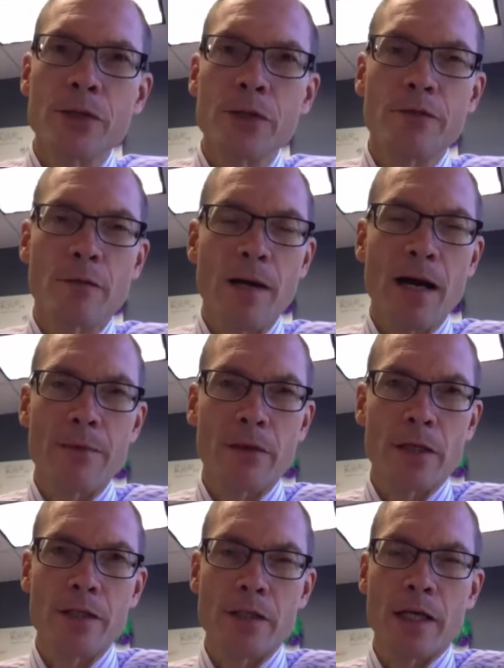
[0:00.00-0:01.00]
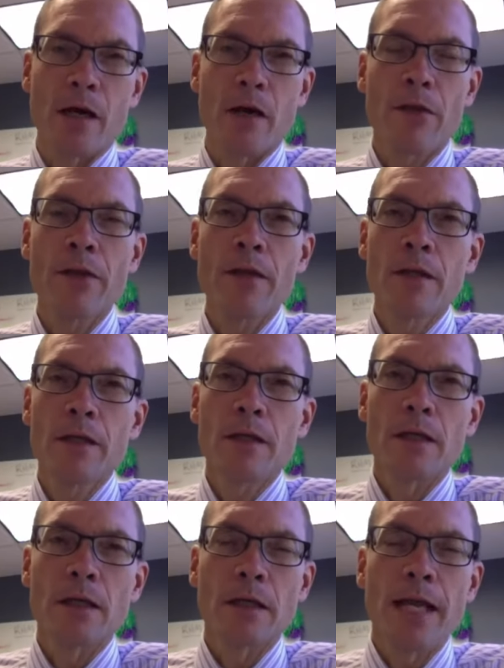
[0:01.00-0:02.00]
for population health.
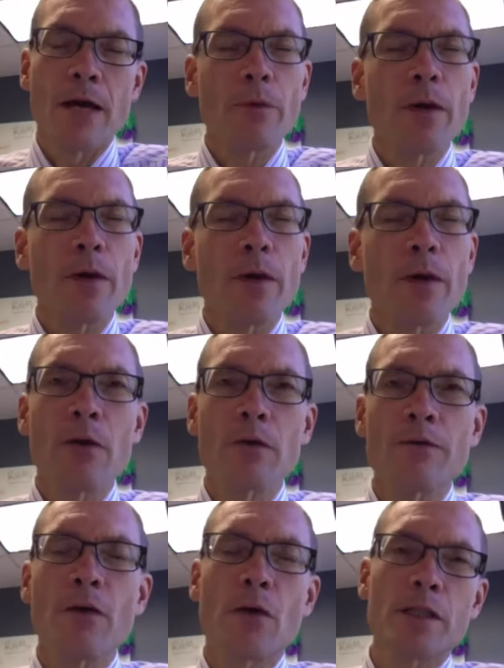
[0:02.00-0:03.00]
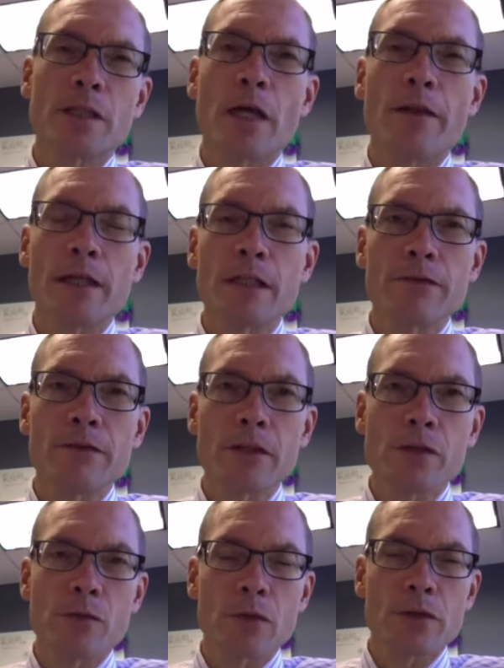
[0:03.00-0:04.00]
Right now, we're focused on the
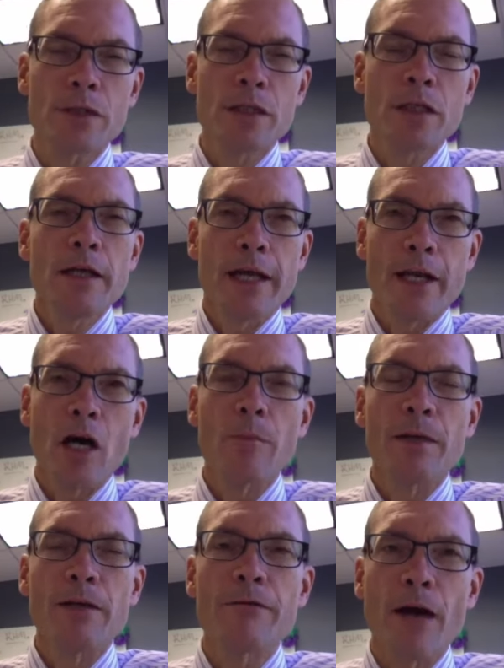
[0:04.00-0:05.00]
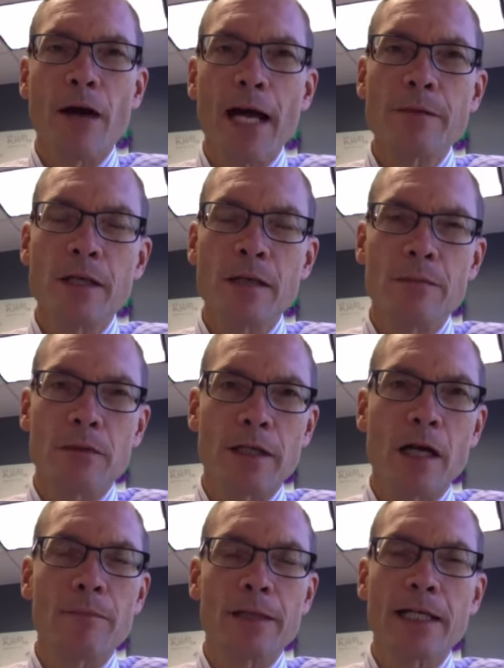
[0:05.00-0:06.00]
individuals and helping find people
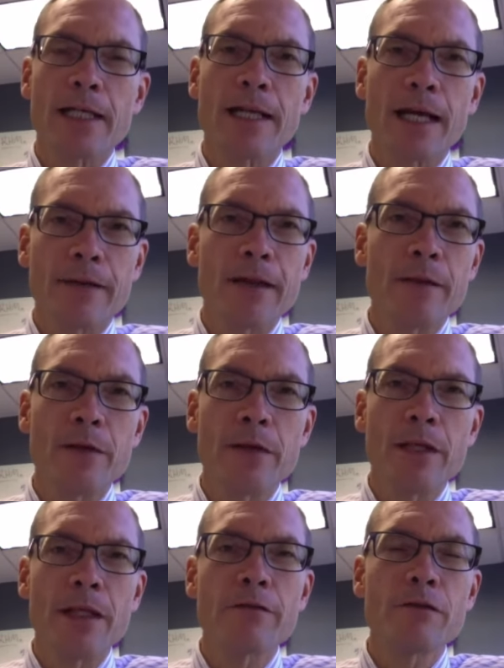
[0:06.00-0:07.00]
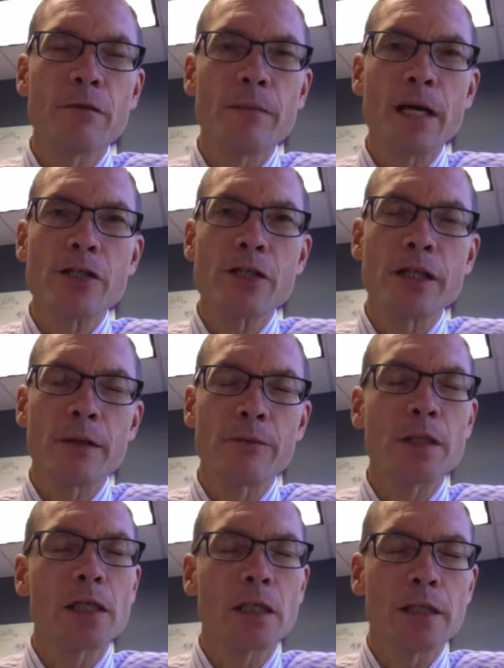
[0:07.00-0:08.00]
and helping connect them with the information and
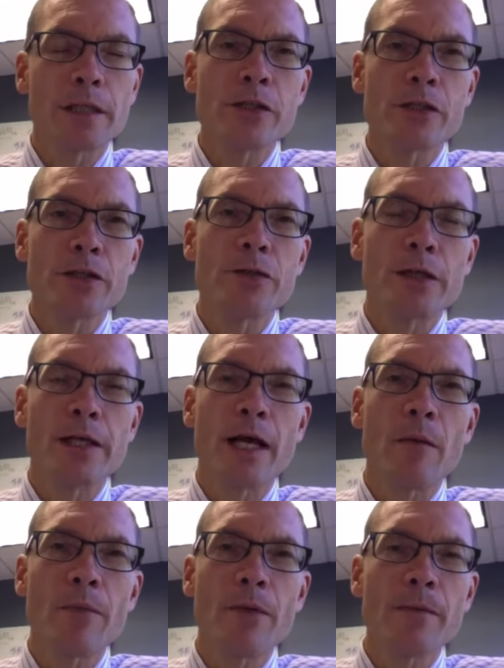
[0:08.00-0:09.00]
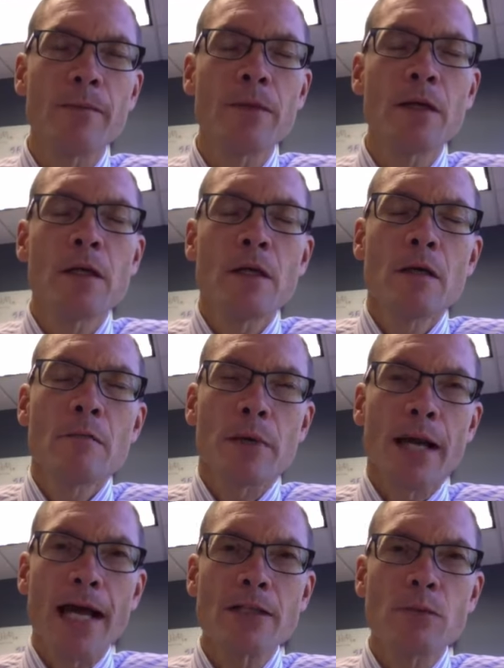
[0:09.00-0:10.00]
with the clinicians who can help them.
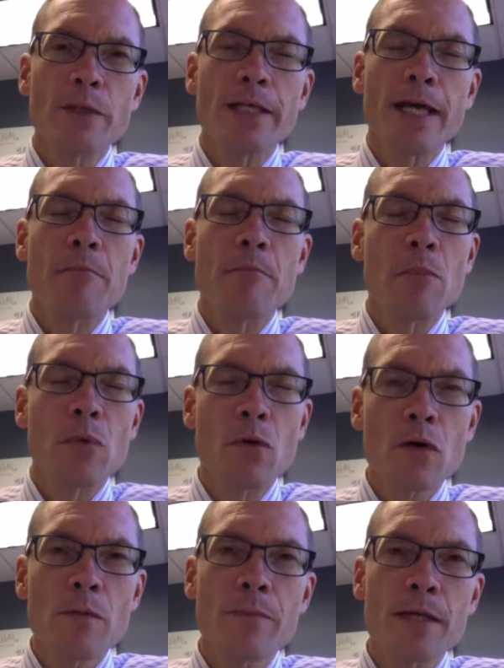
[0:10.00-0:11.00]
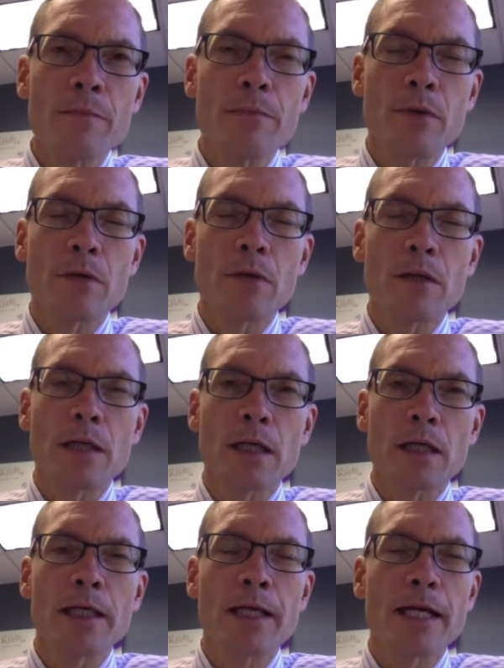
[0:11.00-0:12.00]
But as we get more people
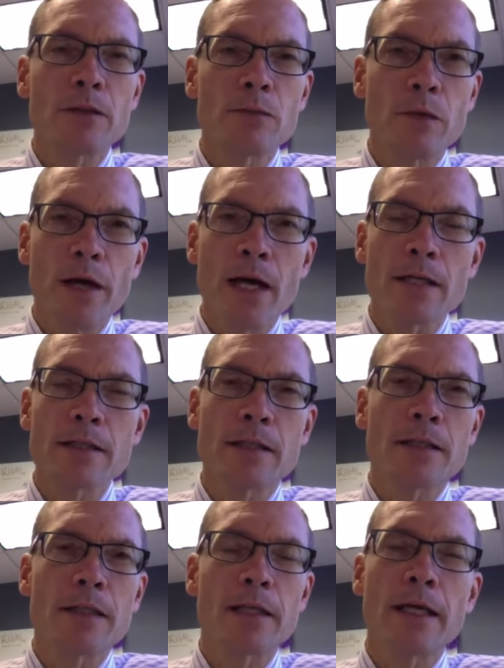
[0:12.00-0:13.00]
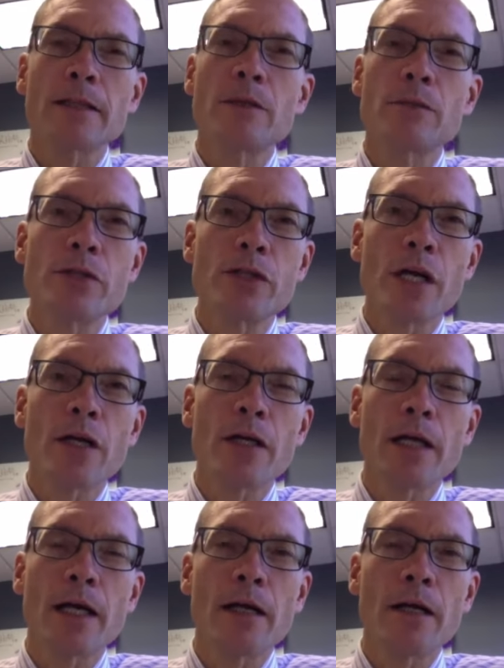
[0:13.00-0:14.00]
connected with us and connected with
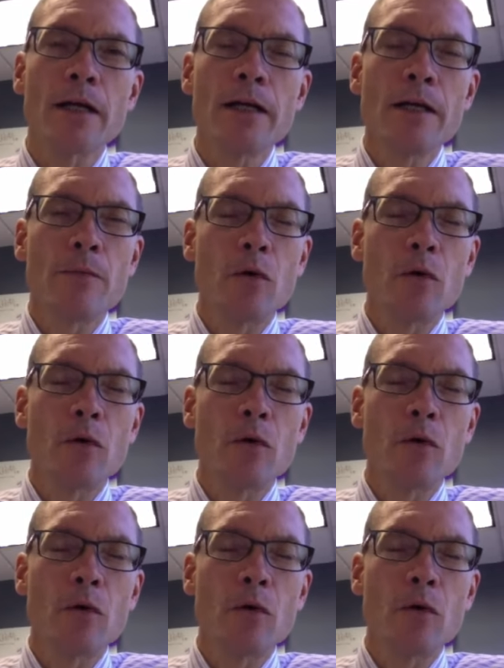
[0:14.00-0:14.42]
Sharecare, more